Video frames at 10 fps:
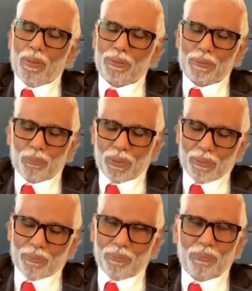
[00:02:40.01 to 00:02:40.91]
There's
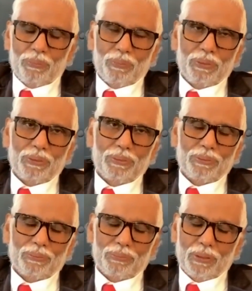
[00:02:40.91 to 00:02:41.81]
somebody who
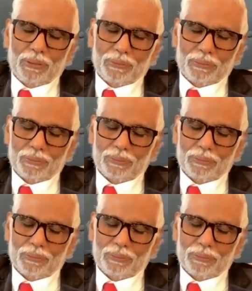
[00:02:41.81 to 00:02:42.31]
does